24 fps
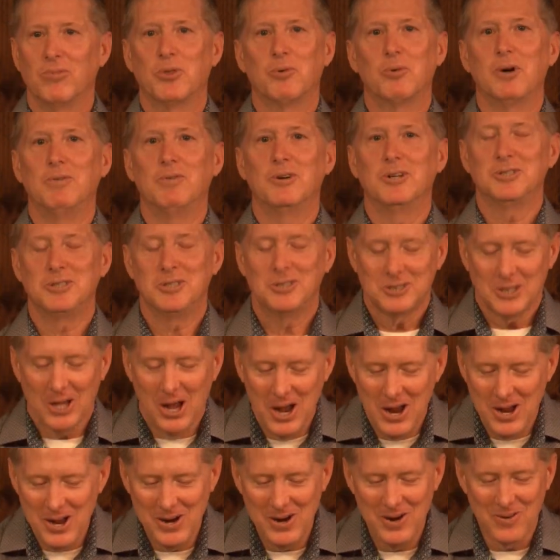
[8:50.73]
3 verses
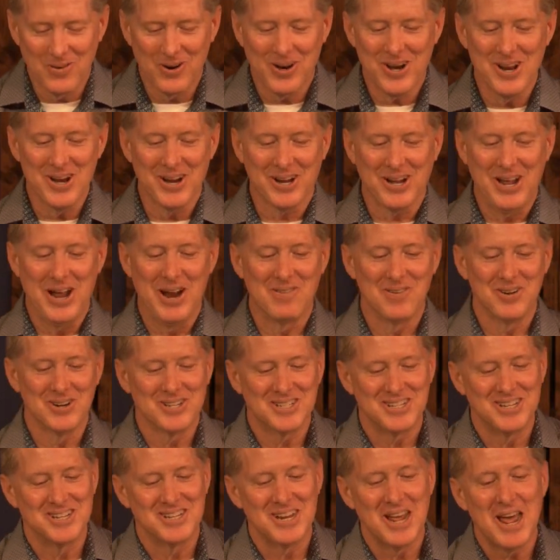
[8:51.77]
we're going to cover
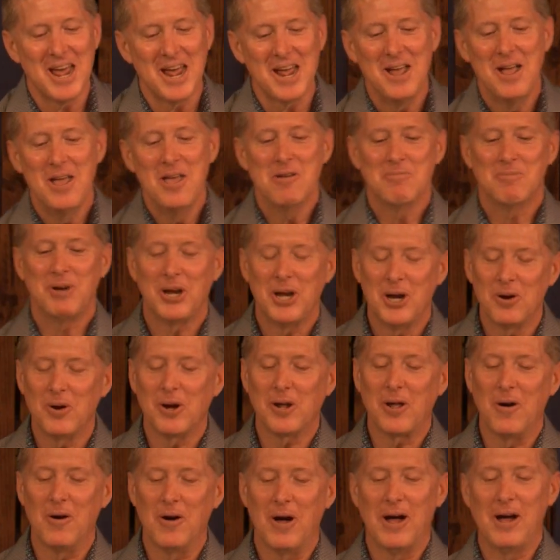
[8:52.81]
today. But here
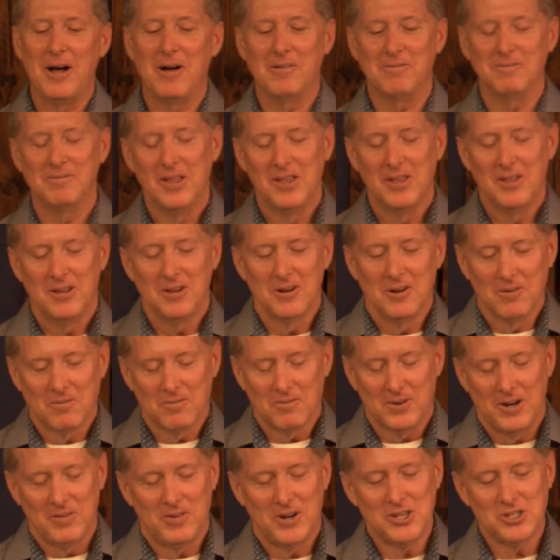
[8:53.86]
we go.
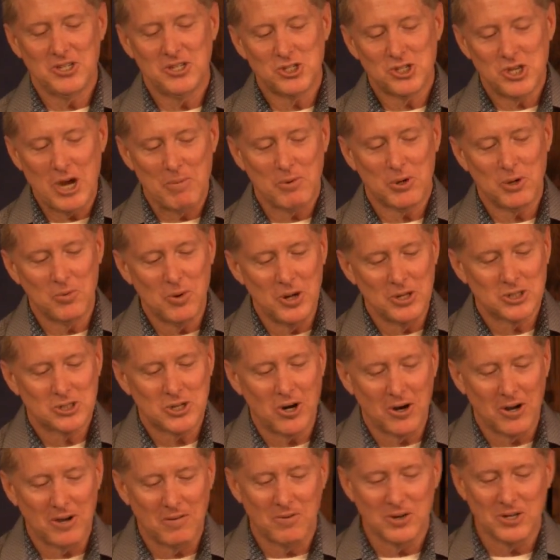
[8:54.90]
Ephesians chapter 1,
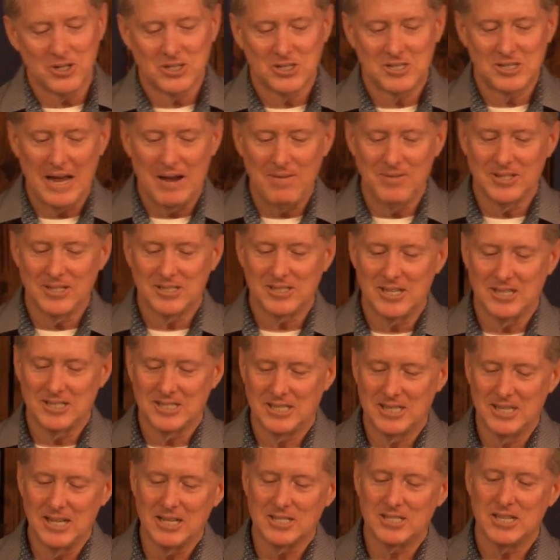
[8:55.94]
starting in verse 7,
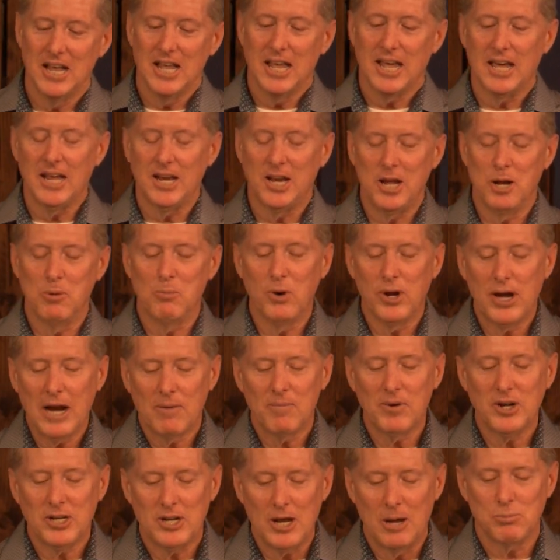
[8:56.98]
says this. In him we
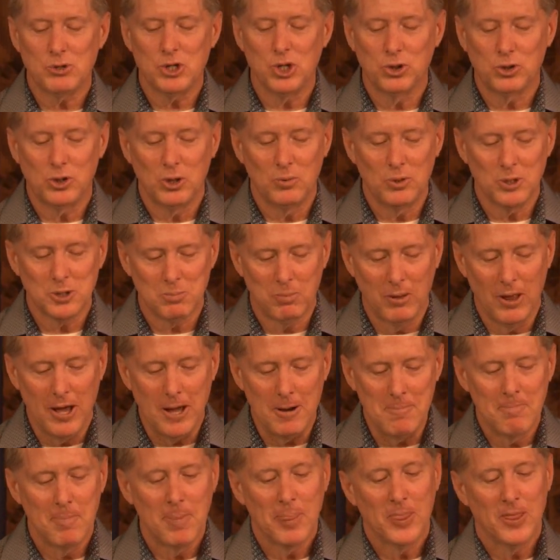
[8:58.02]
have redemption through his
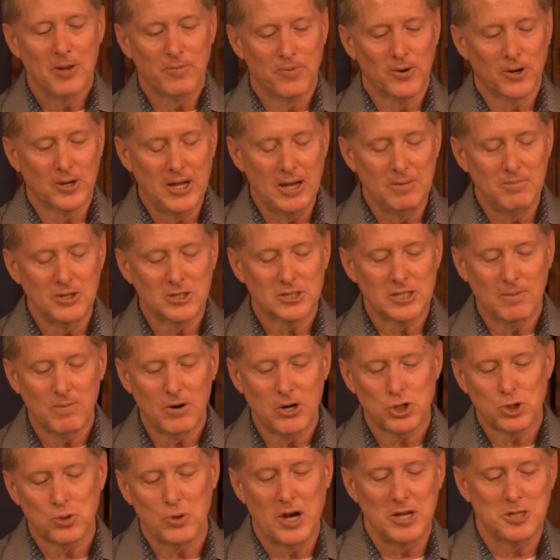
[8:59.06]
blood, the forgiveness of
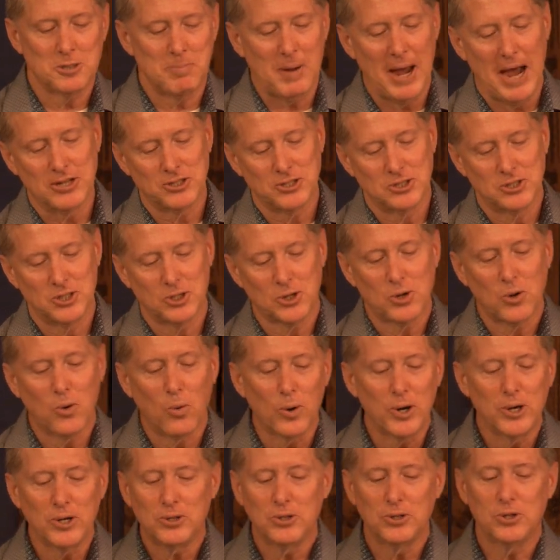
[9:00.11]
our trespasses
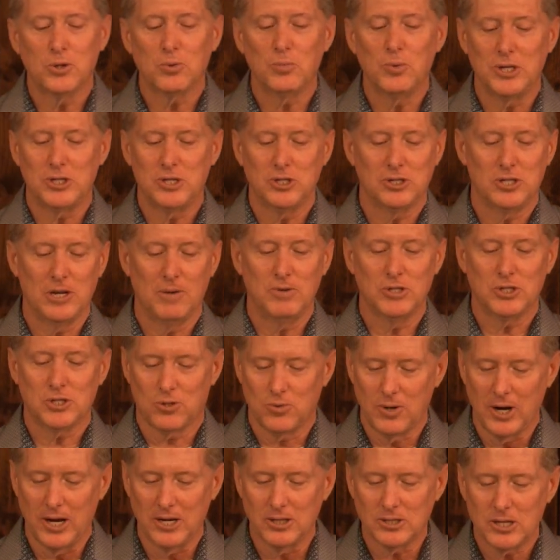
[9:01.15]
according to the riches of his
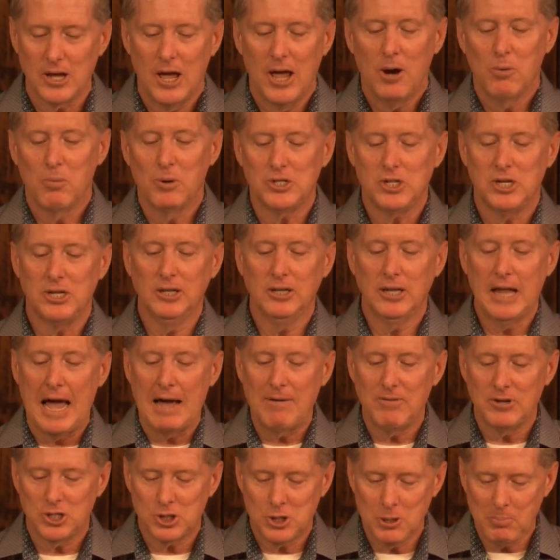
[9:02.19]
grace, which he
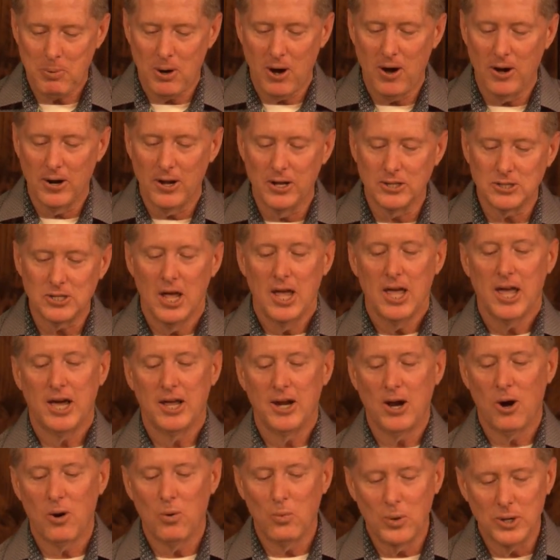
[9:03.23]
lavished upon us
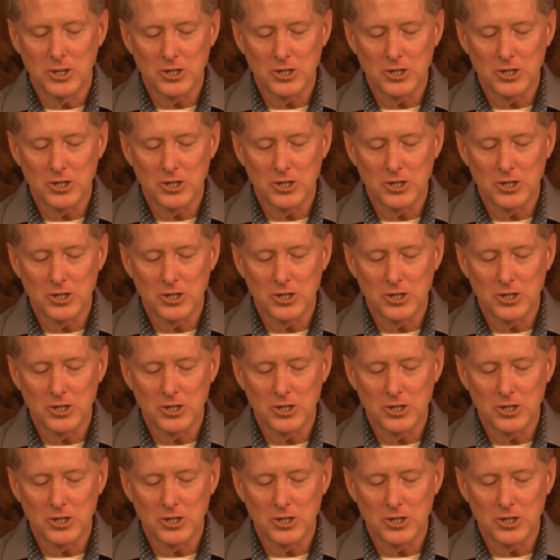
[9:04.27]
in all